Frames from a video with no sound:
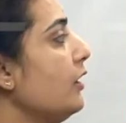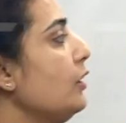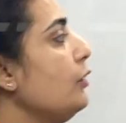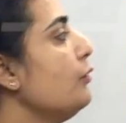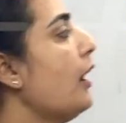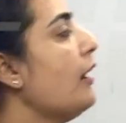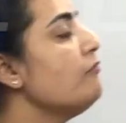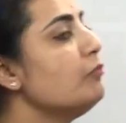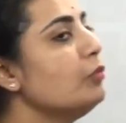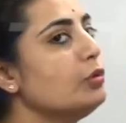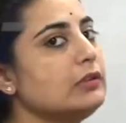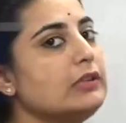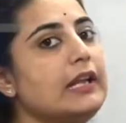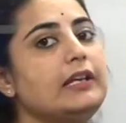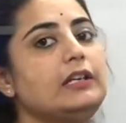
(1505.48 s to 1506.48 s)
you have
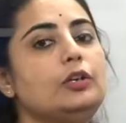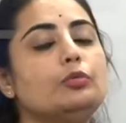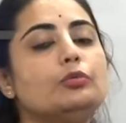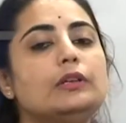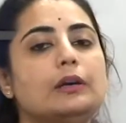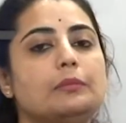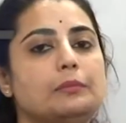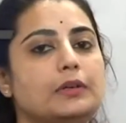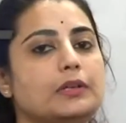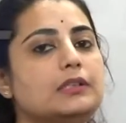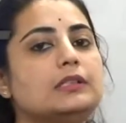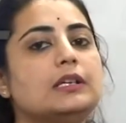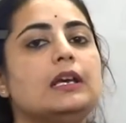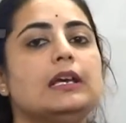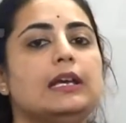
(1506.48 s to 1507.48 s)
more than two
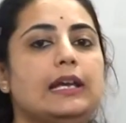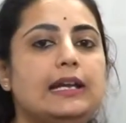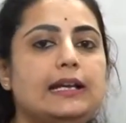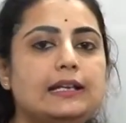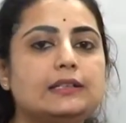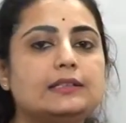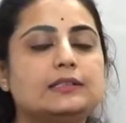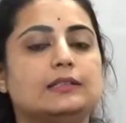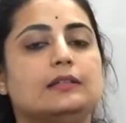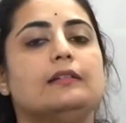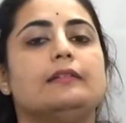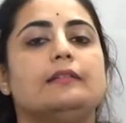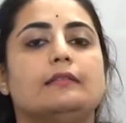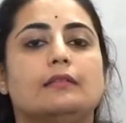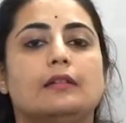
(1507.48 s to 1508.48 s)
numbers, it is
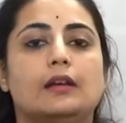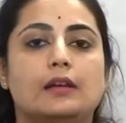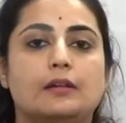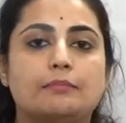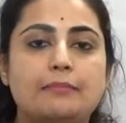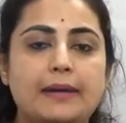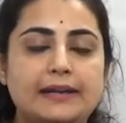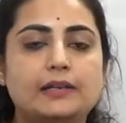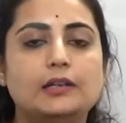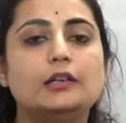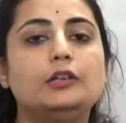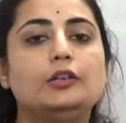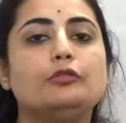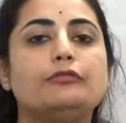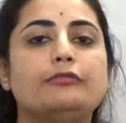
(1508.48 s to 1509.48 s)

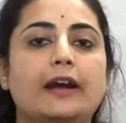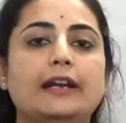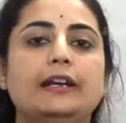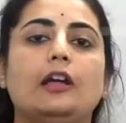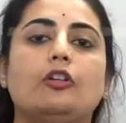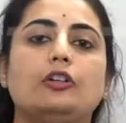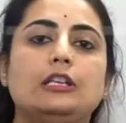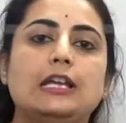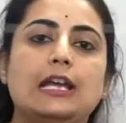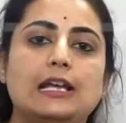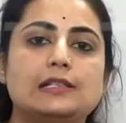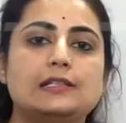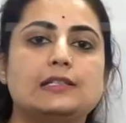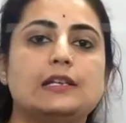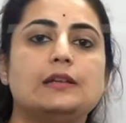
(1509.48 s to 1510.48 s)
better to find out the
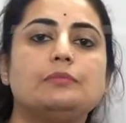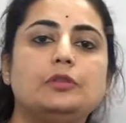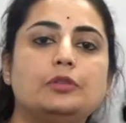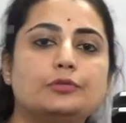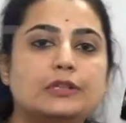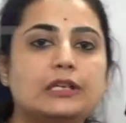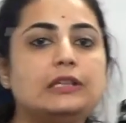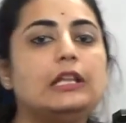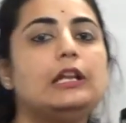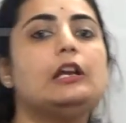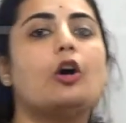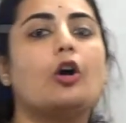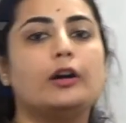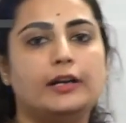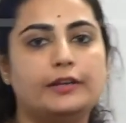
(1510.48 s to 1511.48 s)
LCM using the
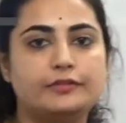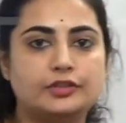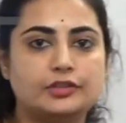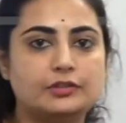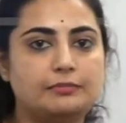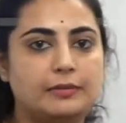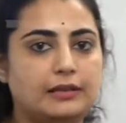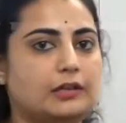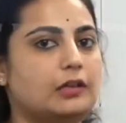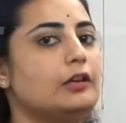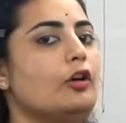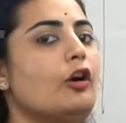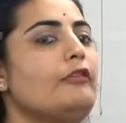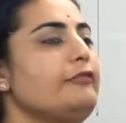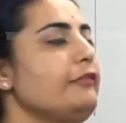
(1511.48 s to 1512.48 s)
long division
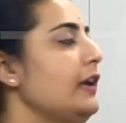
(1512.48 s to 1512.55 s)
method of